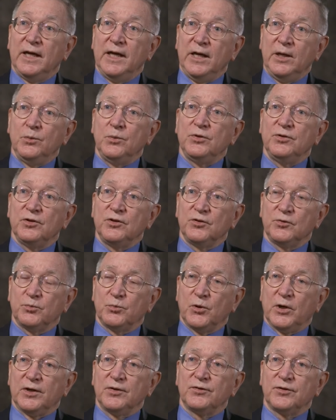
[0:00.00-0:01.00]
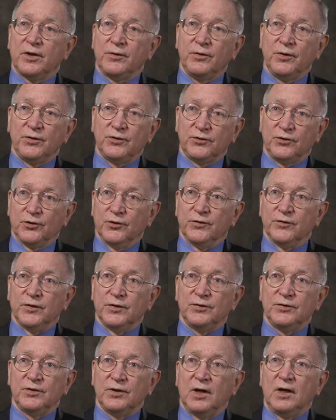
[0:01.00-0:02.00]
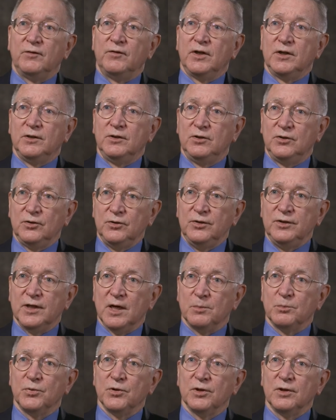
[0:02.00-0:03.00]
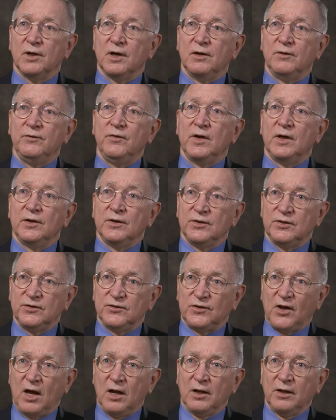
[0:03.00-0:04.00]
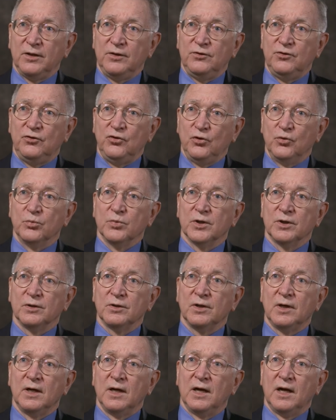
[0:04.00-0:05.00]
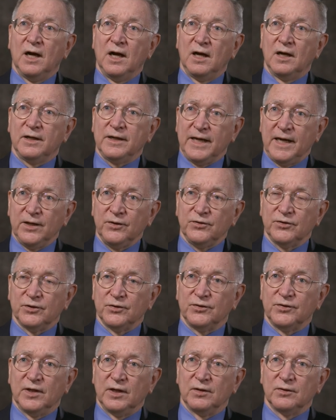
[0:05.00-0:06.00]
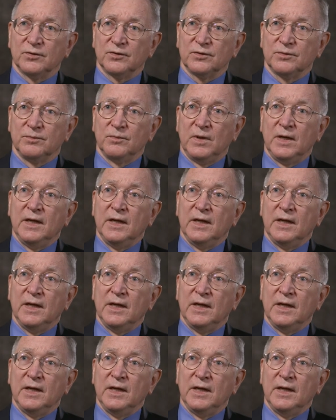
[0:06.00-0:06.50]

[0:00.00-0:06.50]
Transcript: it was expressed on the surface of a good number of solid tumor uh, cancer cells,